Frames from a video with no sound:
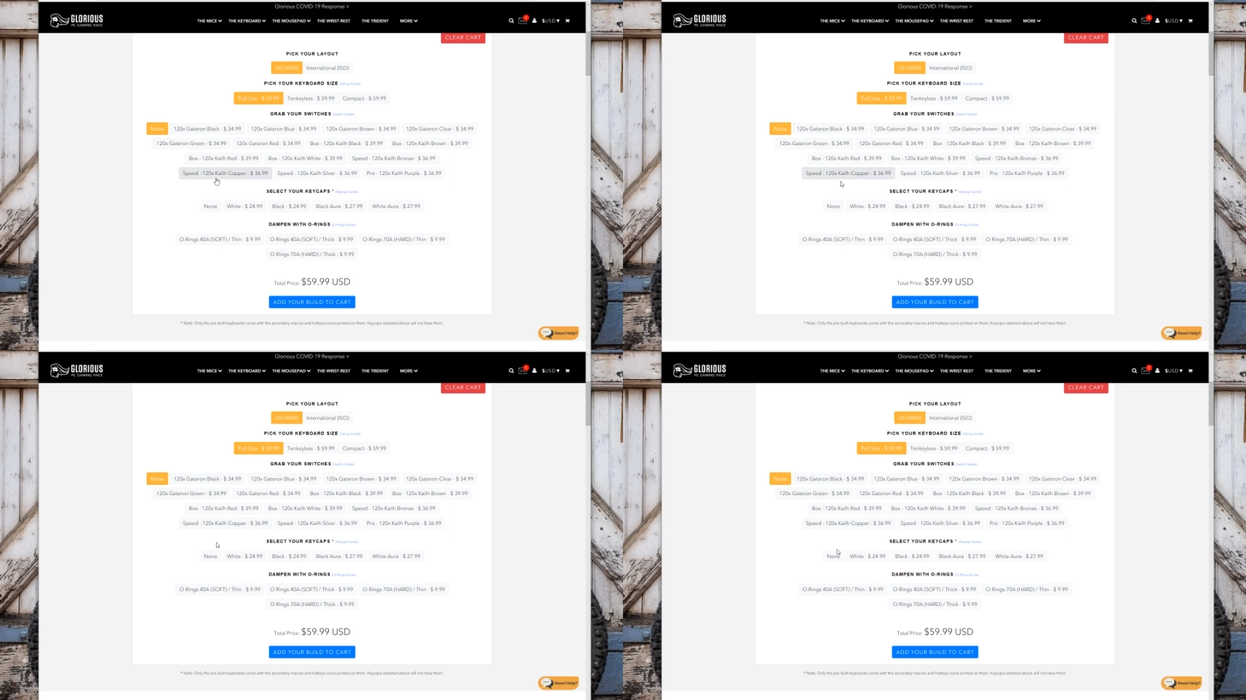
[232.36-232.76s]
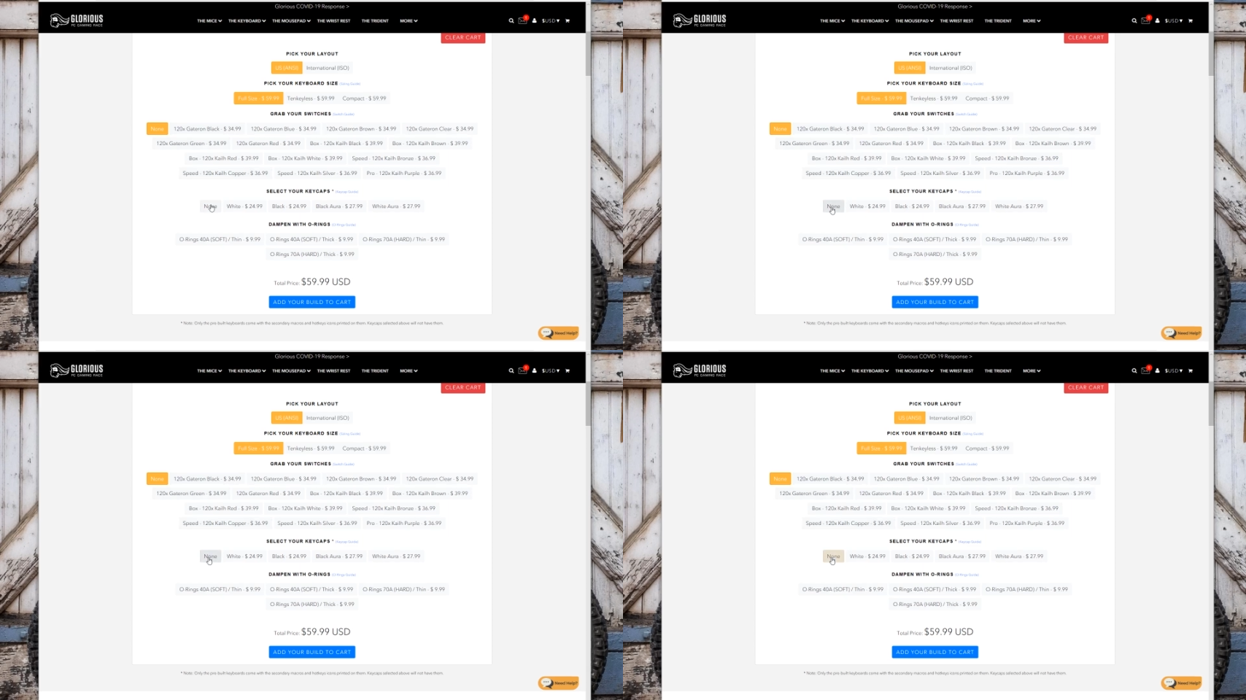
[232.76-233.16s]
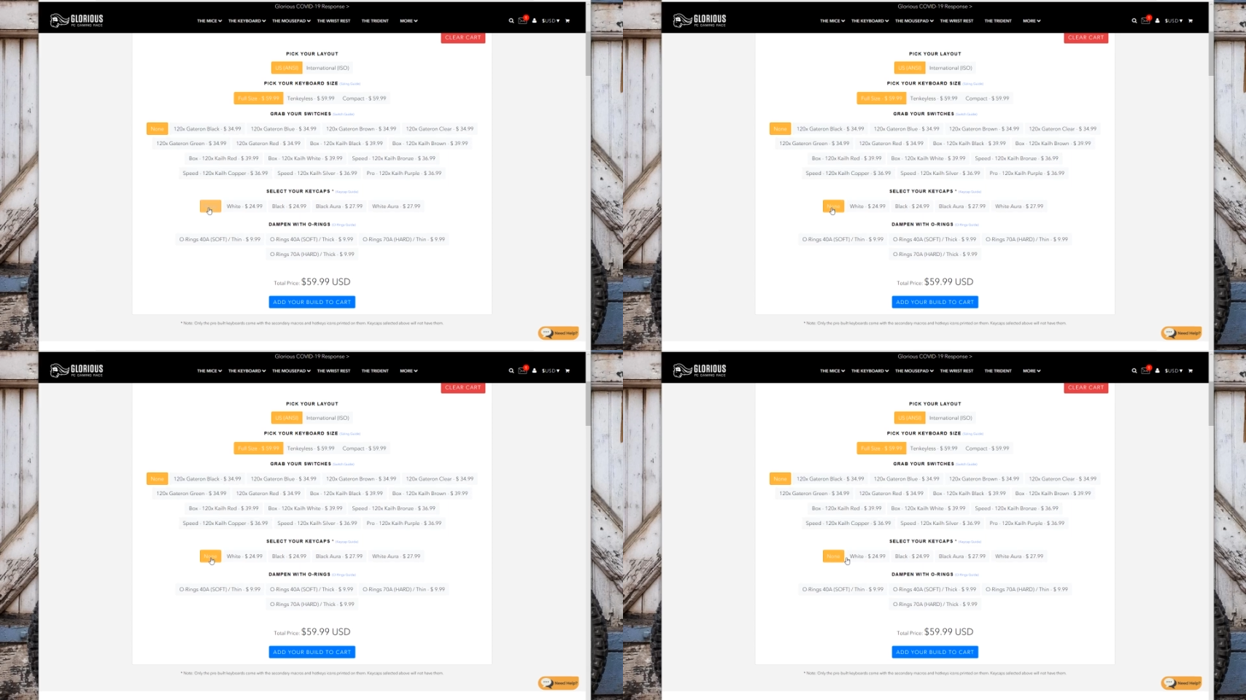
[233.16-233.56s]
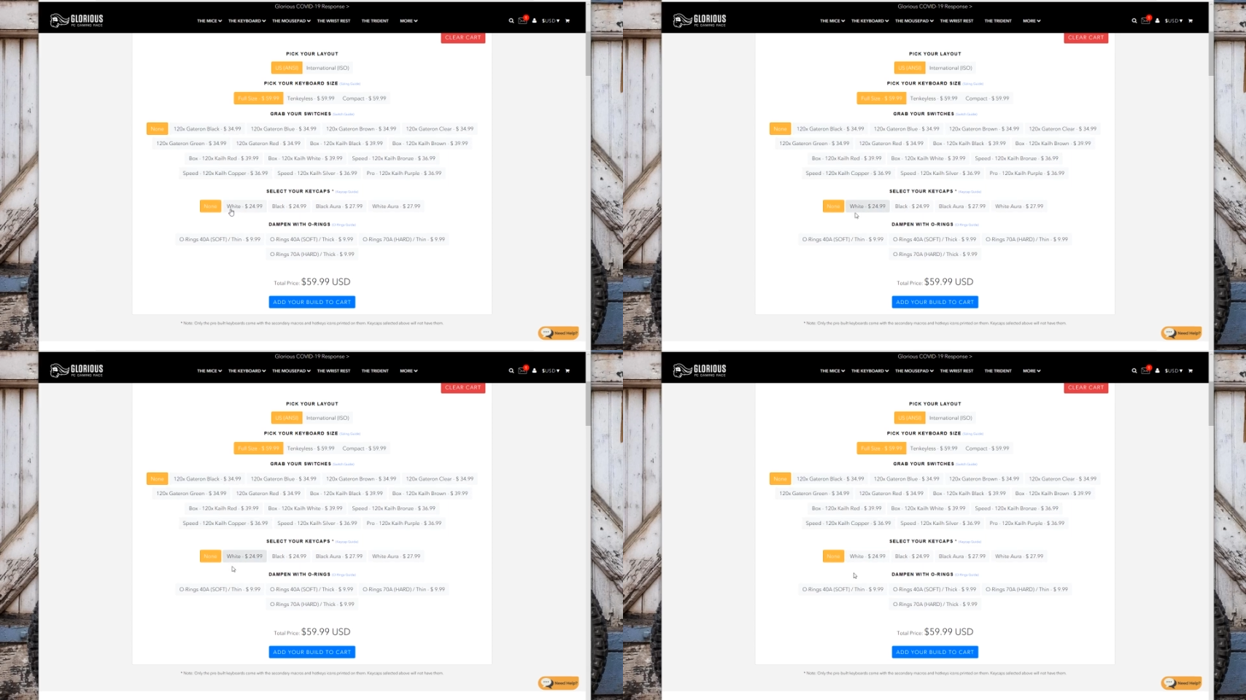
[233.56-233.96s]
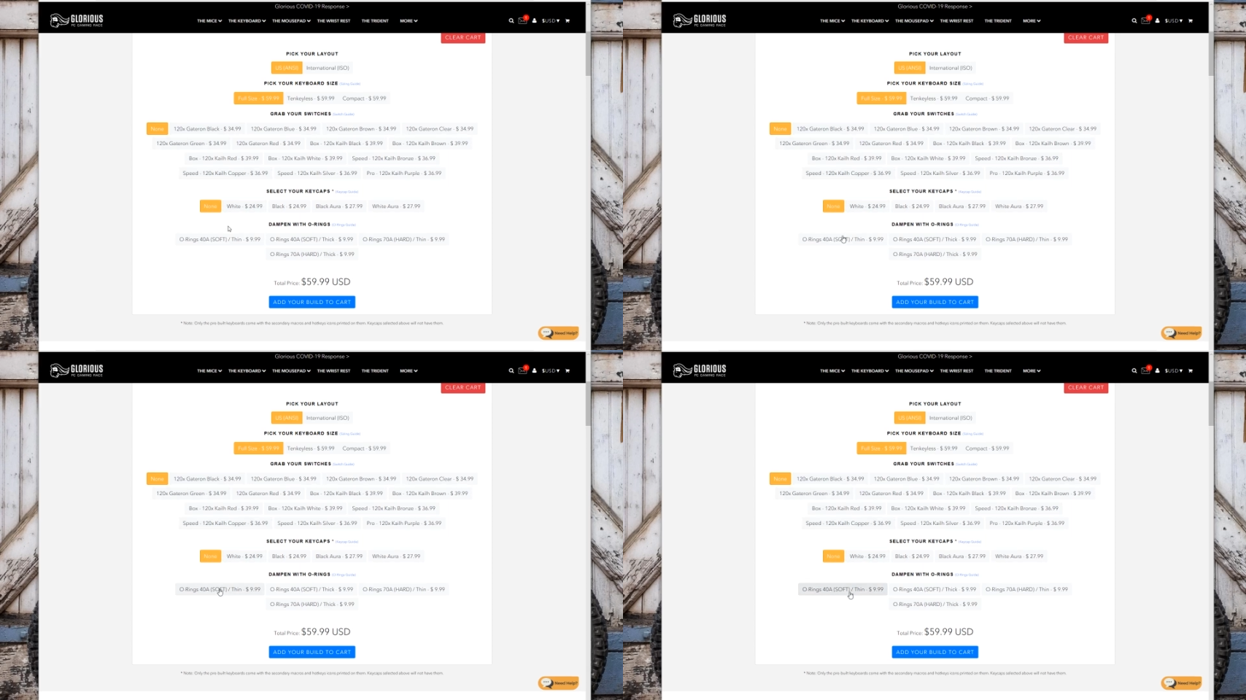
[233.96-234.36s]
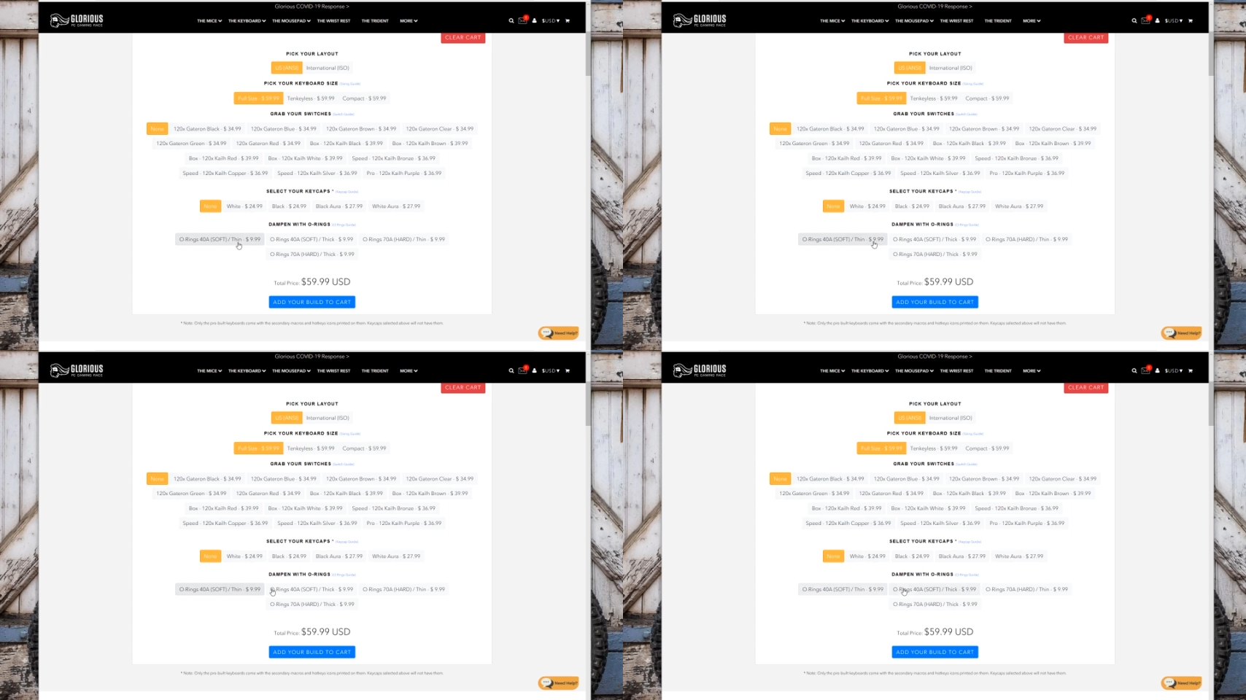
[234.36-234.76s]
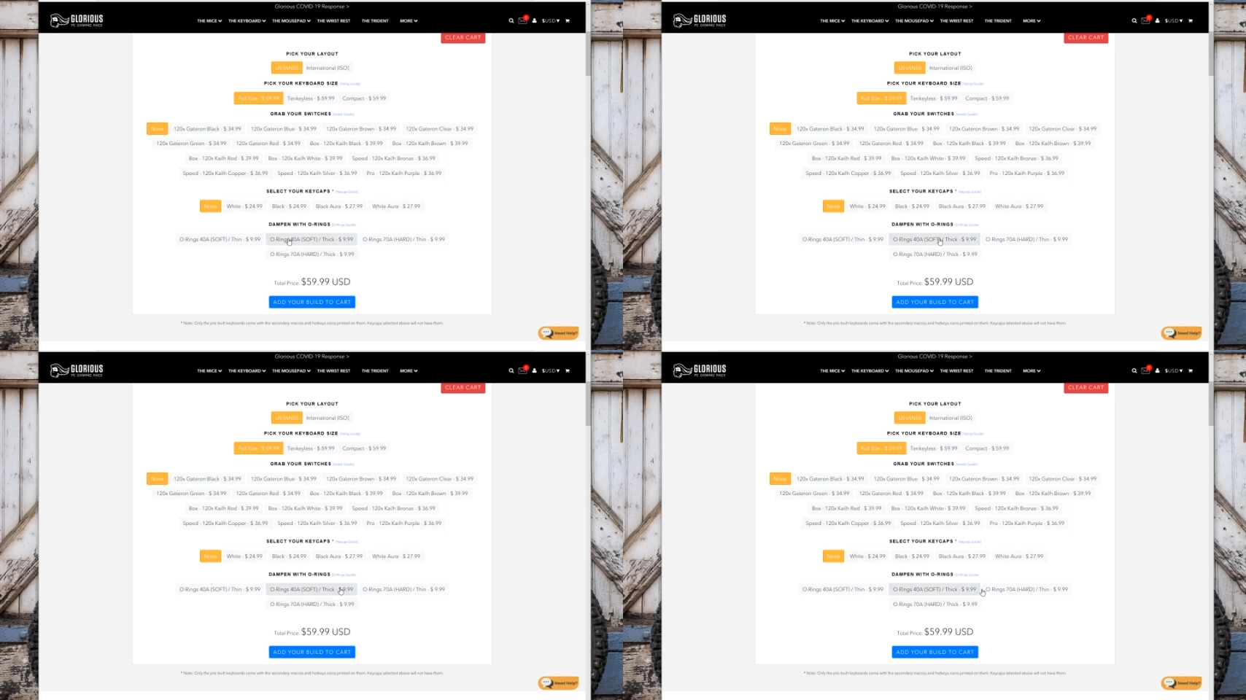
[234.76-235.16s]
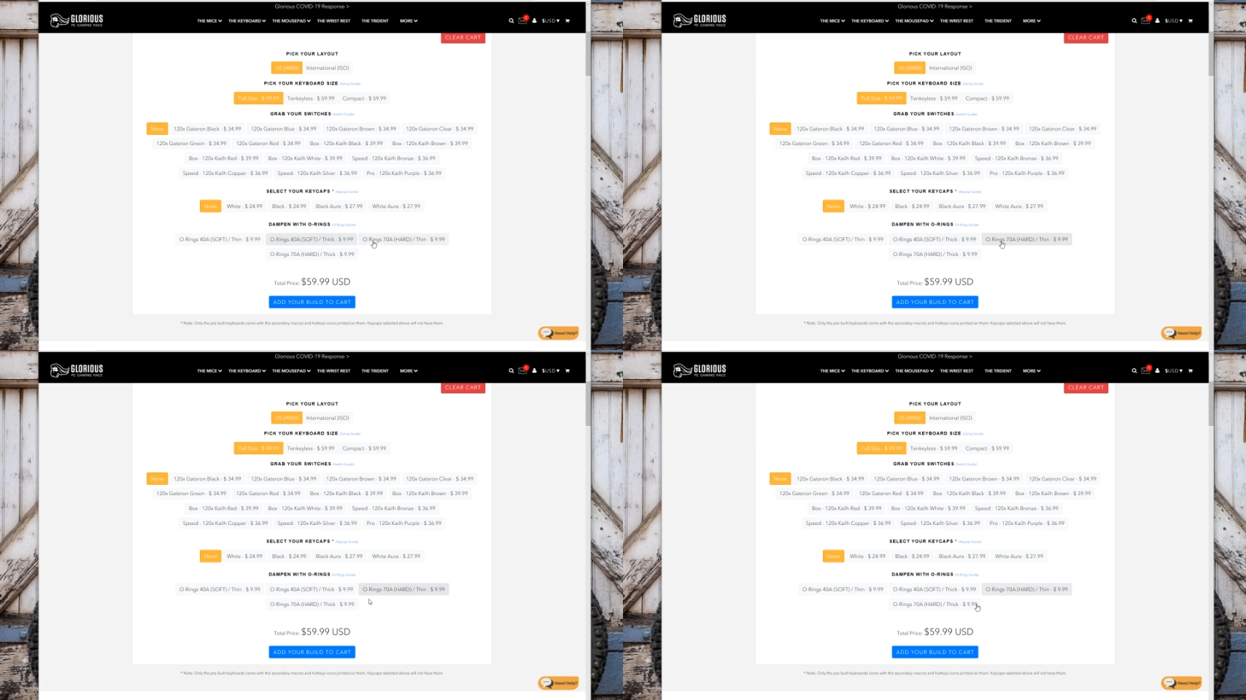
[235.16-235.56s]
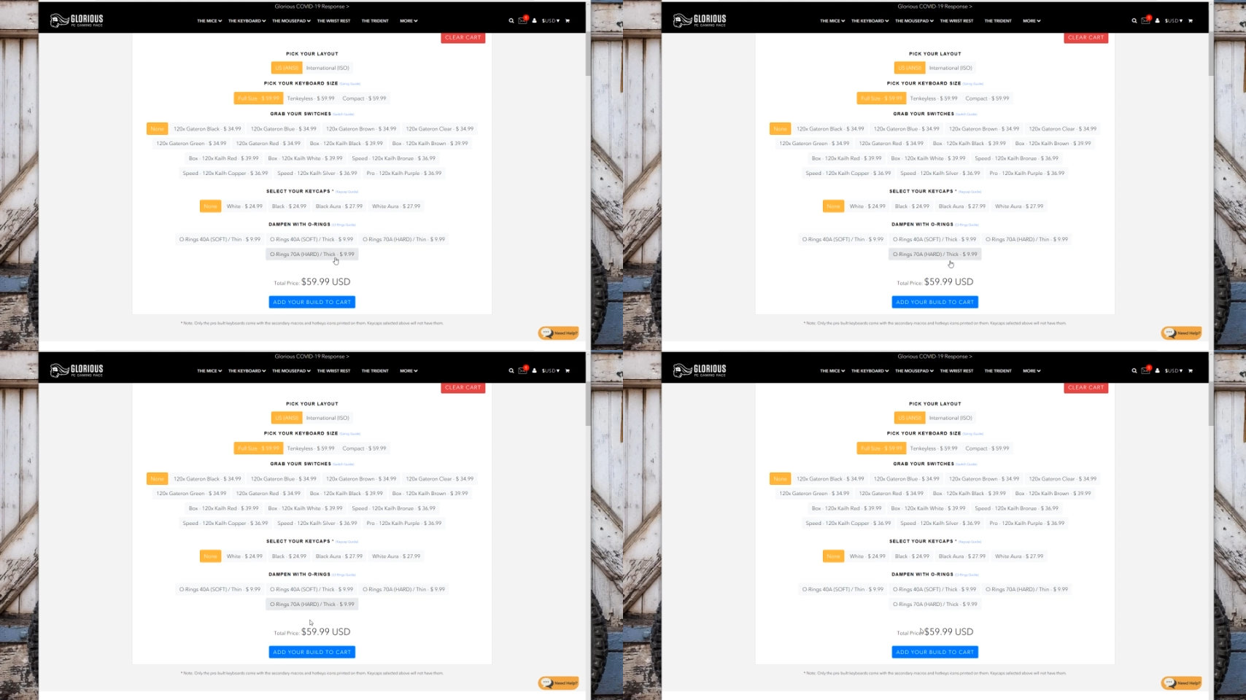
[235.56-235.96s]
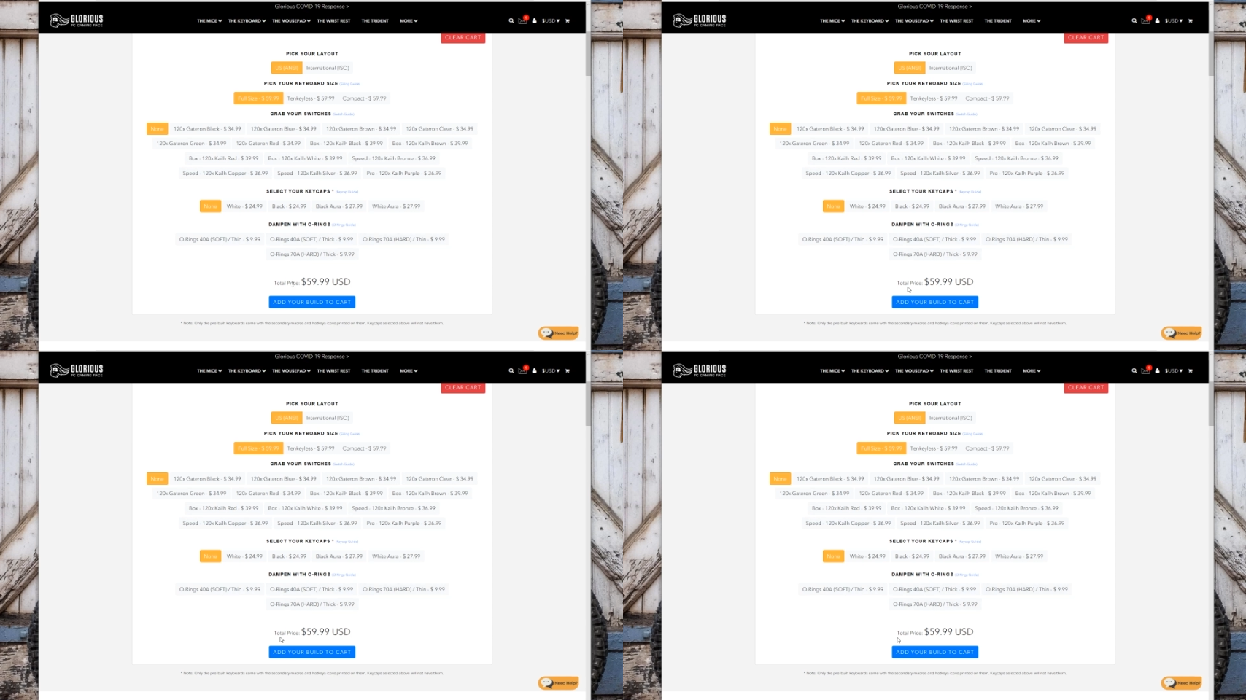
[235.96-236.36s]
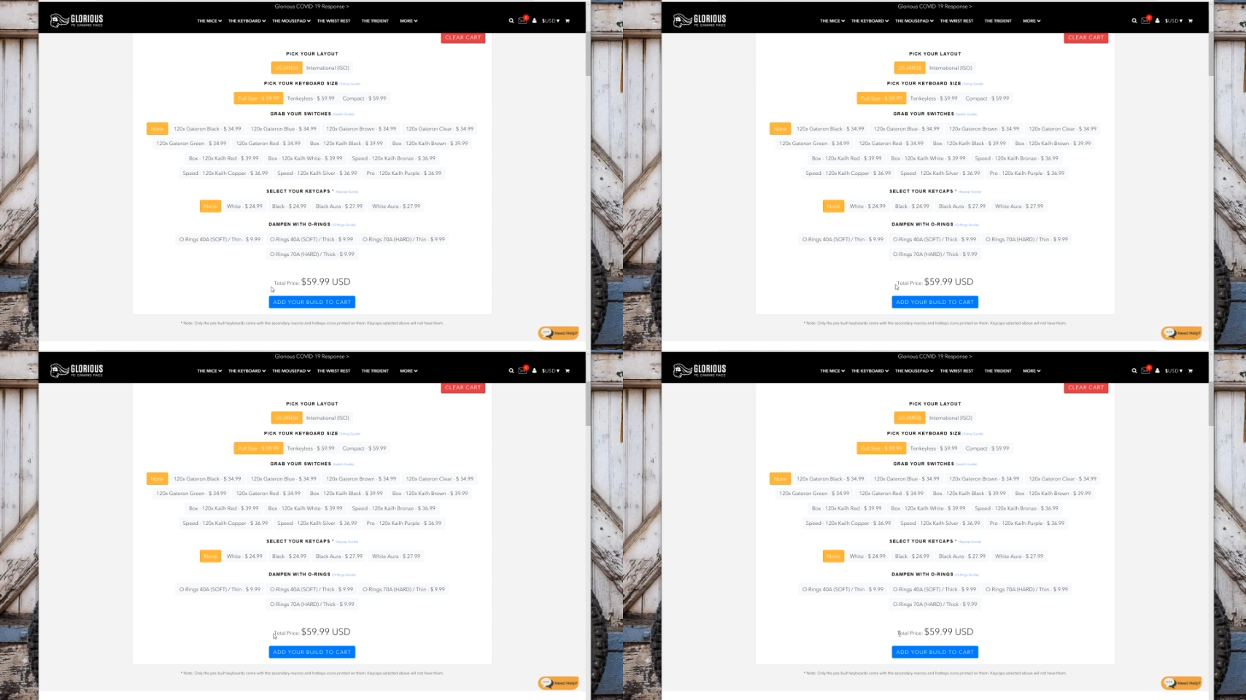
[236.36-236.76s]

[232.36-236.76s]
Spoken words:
(no speaker visible)